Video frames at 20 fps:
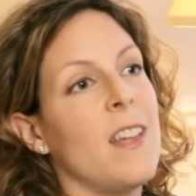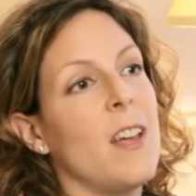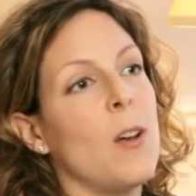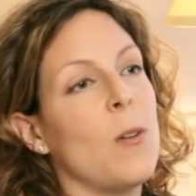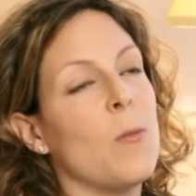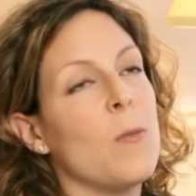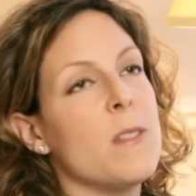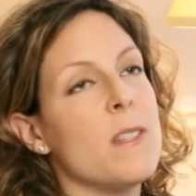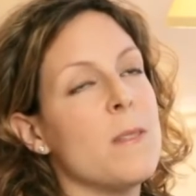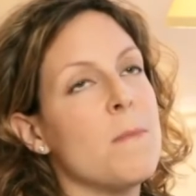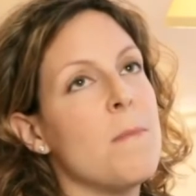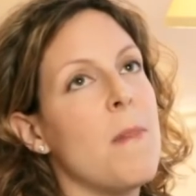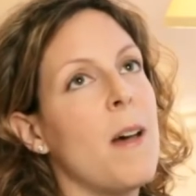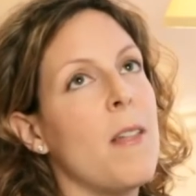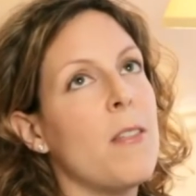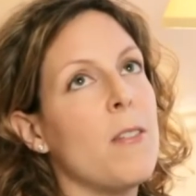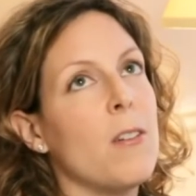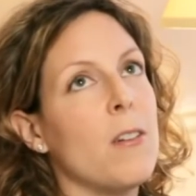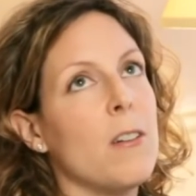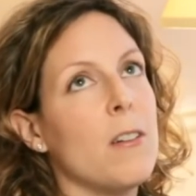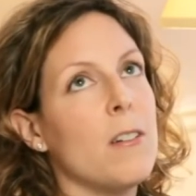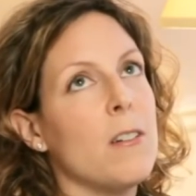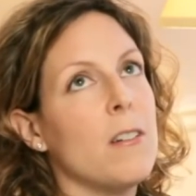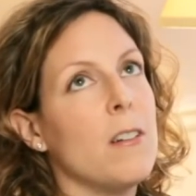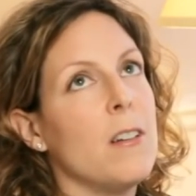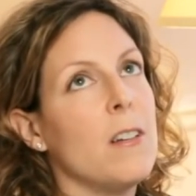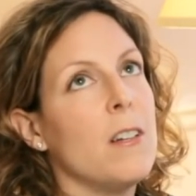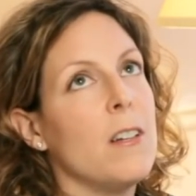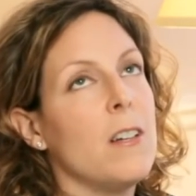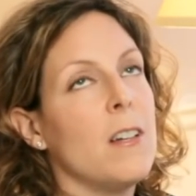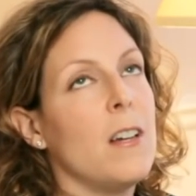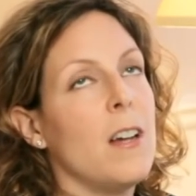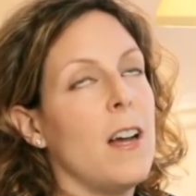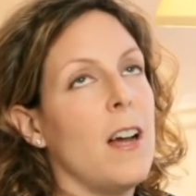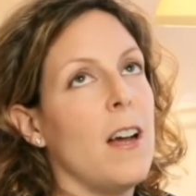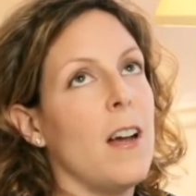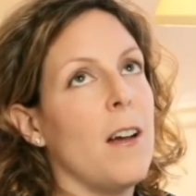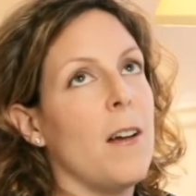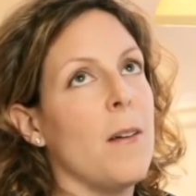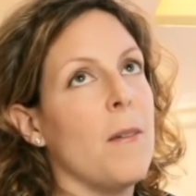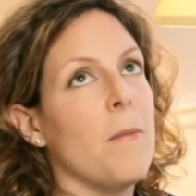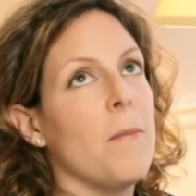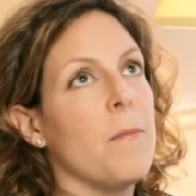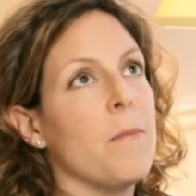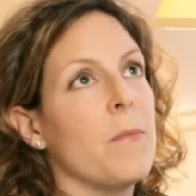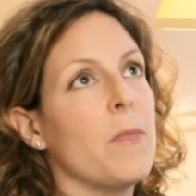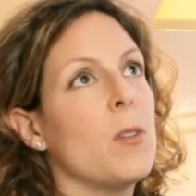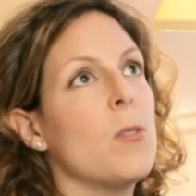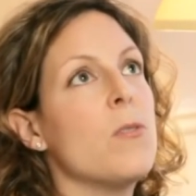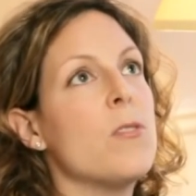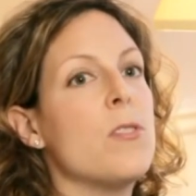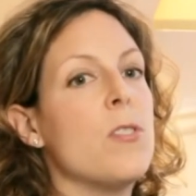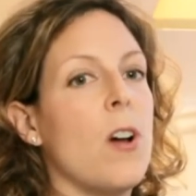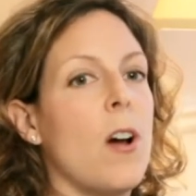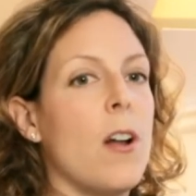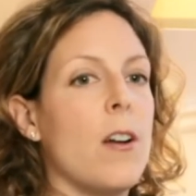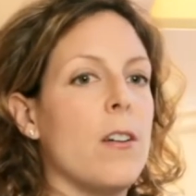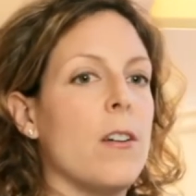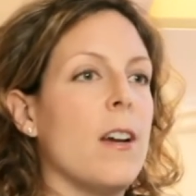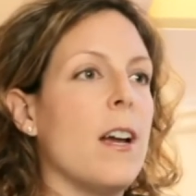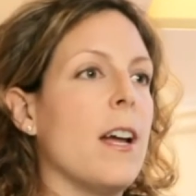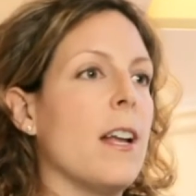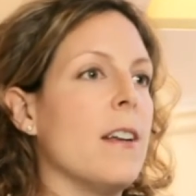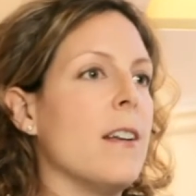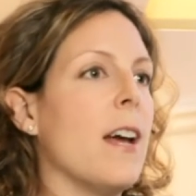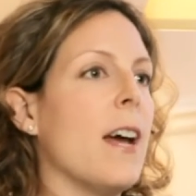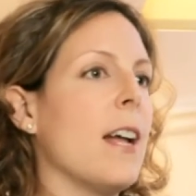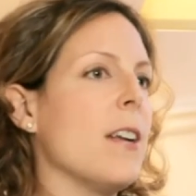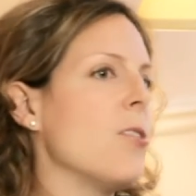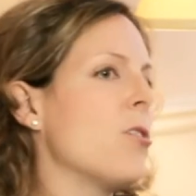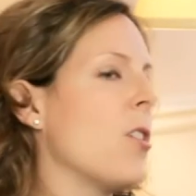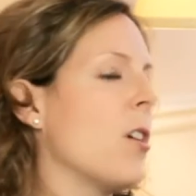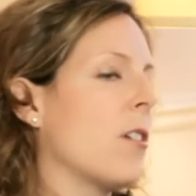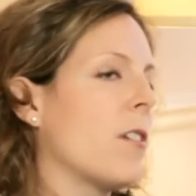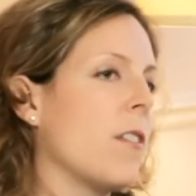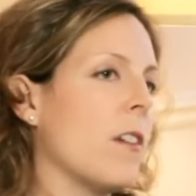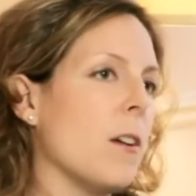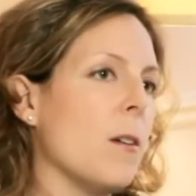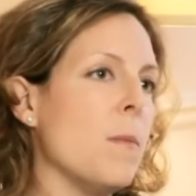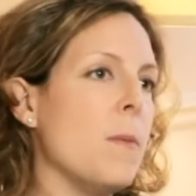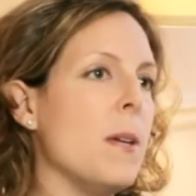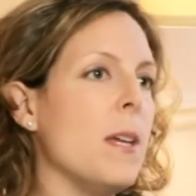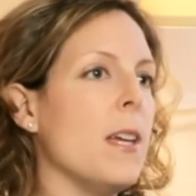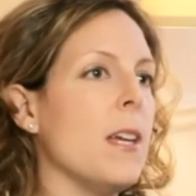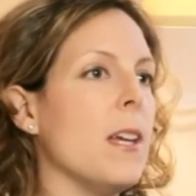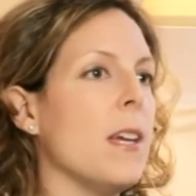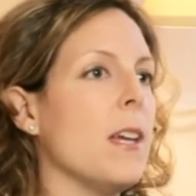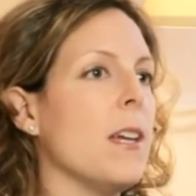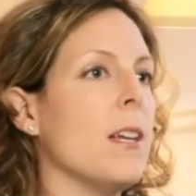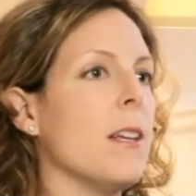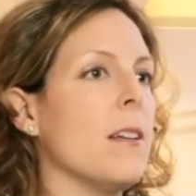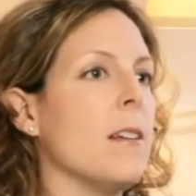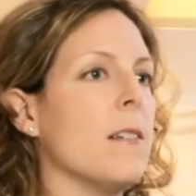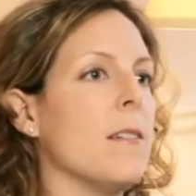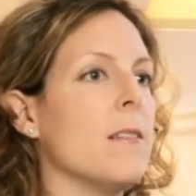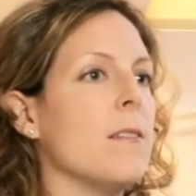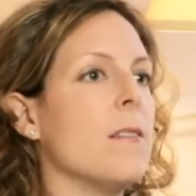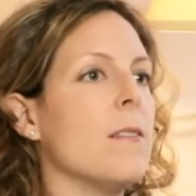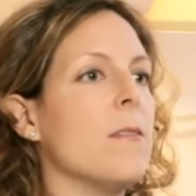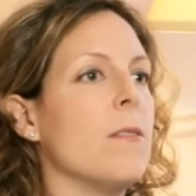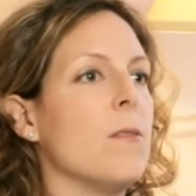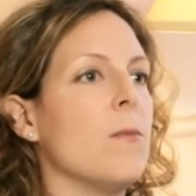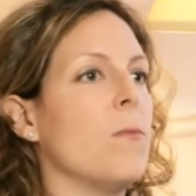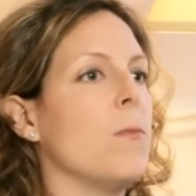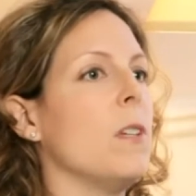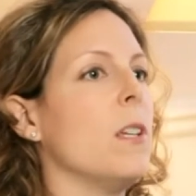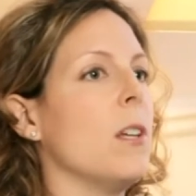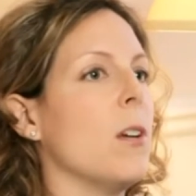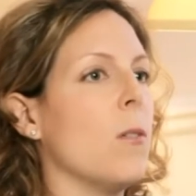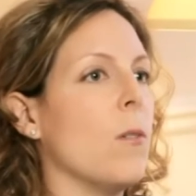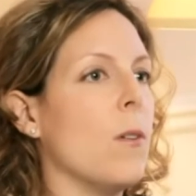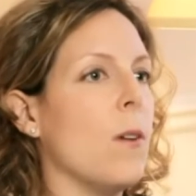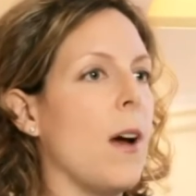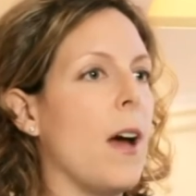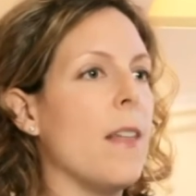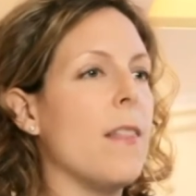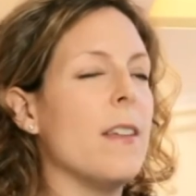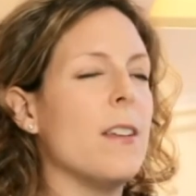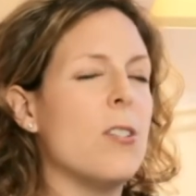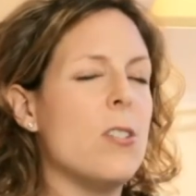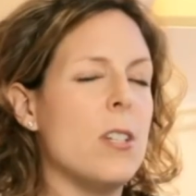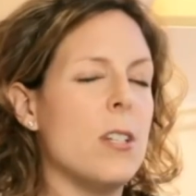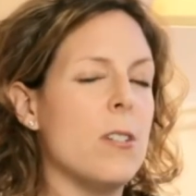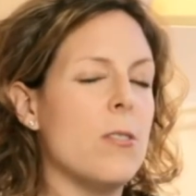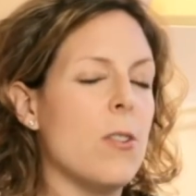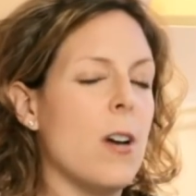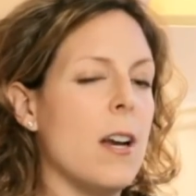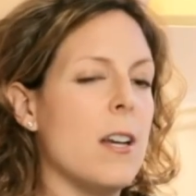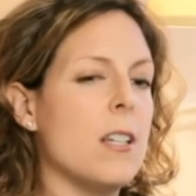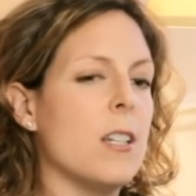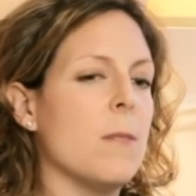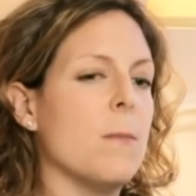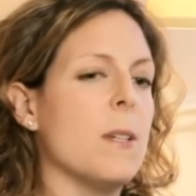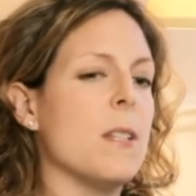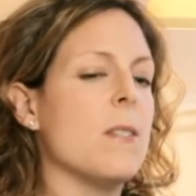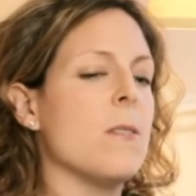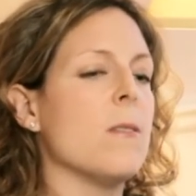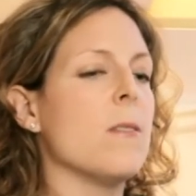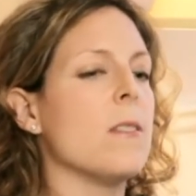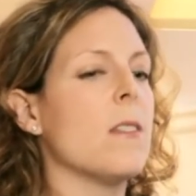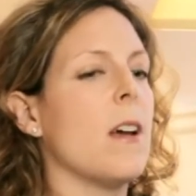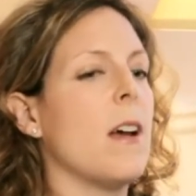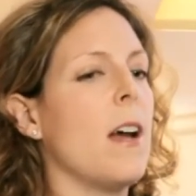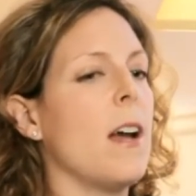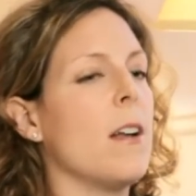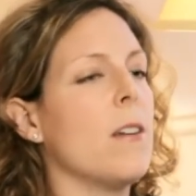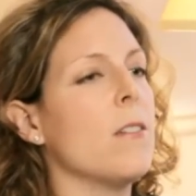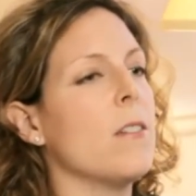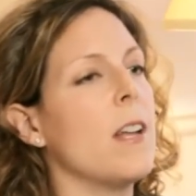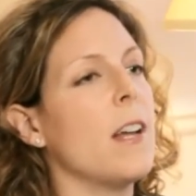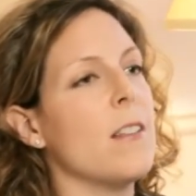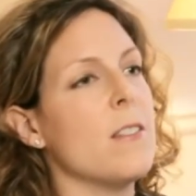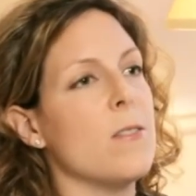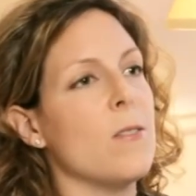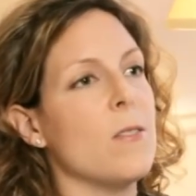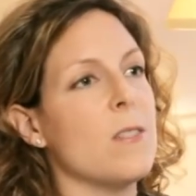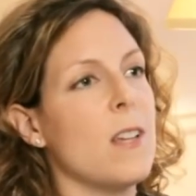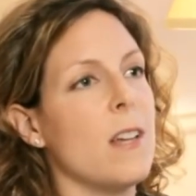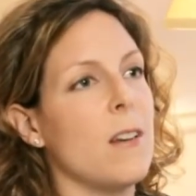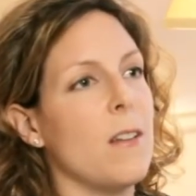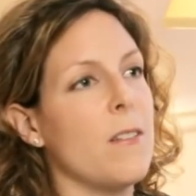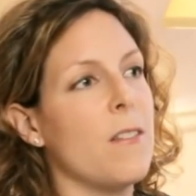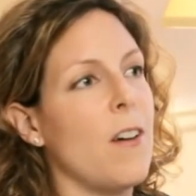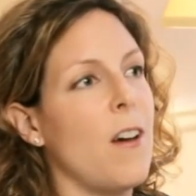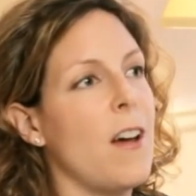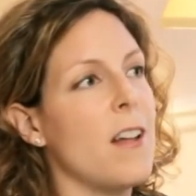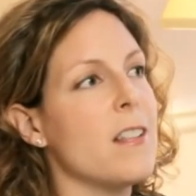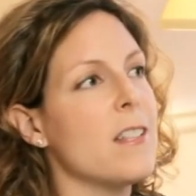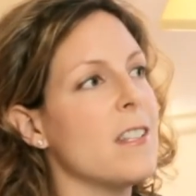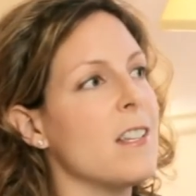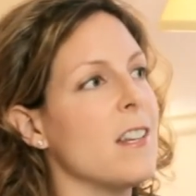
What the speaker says: there was a mother whose daughter had had shock therapy, and, you know, I think she had tried to commit suicide or had suicidal thoughts.